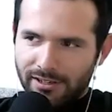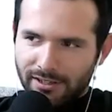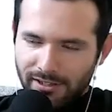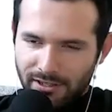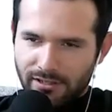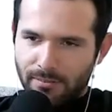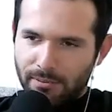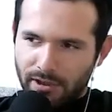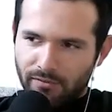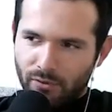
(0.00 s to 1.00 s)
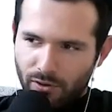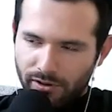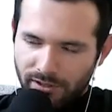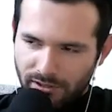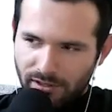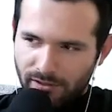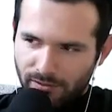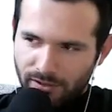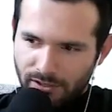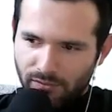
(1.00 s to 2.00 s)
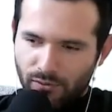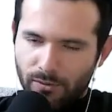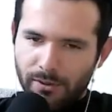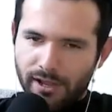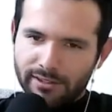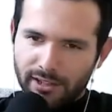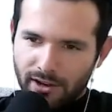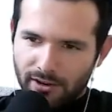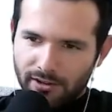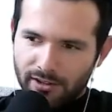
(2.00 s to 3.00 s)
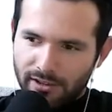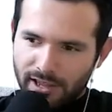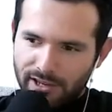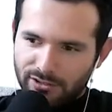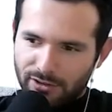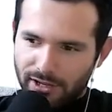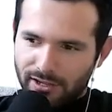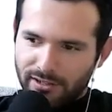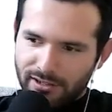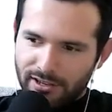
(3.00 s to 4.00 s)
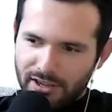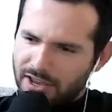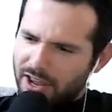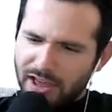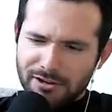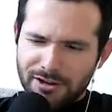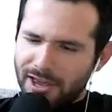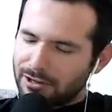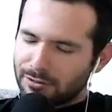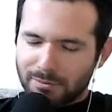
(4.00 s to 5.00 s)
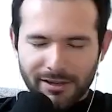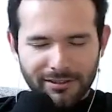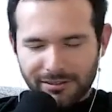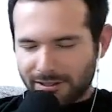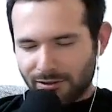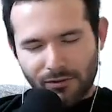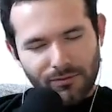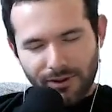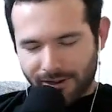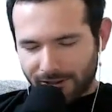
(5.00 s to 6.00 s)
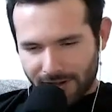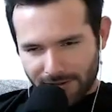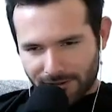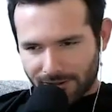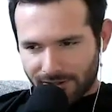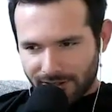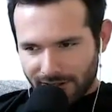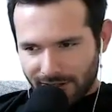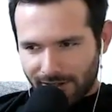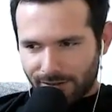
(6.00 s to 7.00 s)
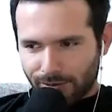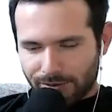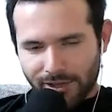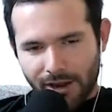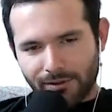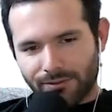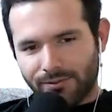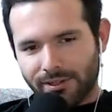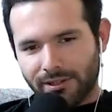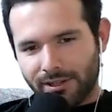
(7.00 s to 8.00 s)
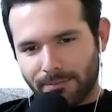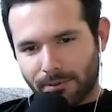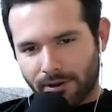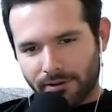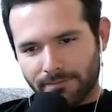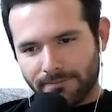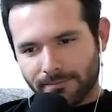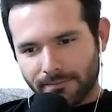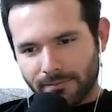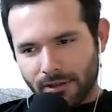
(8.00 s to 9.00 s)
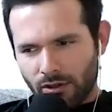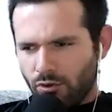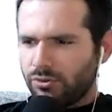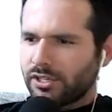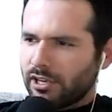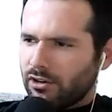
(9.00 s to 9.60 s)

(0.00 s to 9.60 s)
There's a big four. There's a 4 block there. Lasered it, and I did not expect to see no fucking laser in his Osiris feed the need part. Who's getting hooked